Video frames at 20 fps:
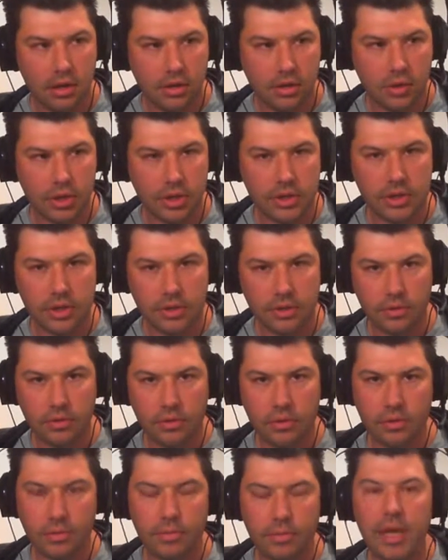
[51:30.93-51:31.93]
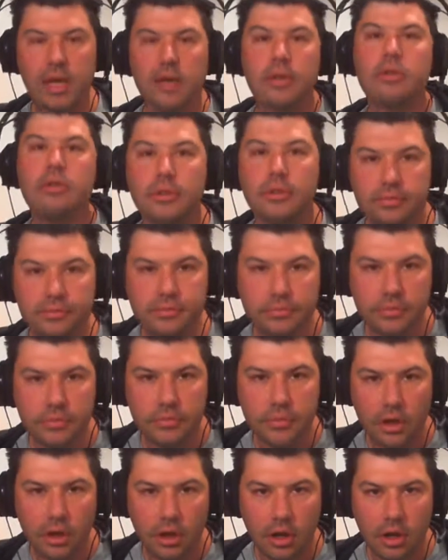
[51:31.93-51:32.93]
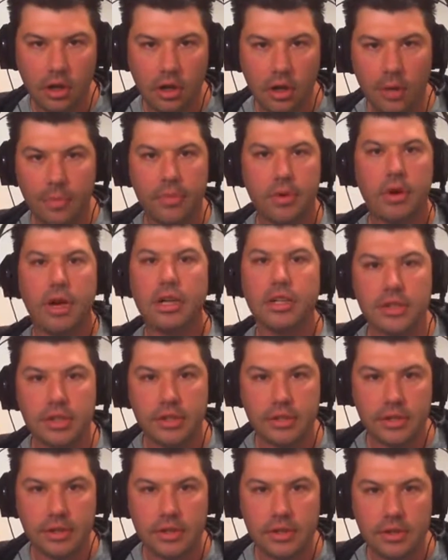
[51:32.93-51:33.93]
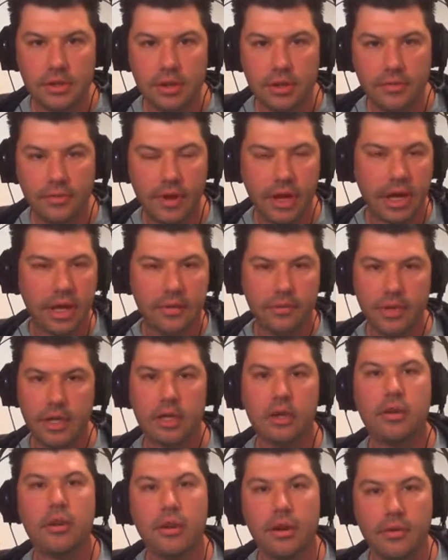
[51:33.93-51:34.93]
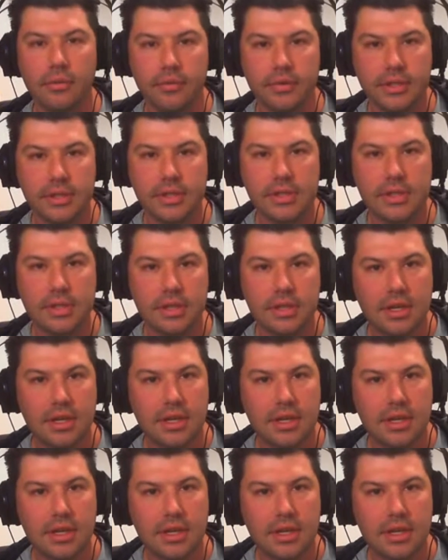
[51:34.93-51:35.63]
we used to do medical operations via video conference.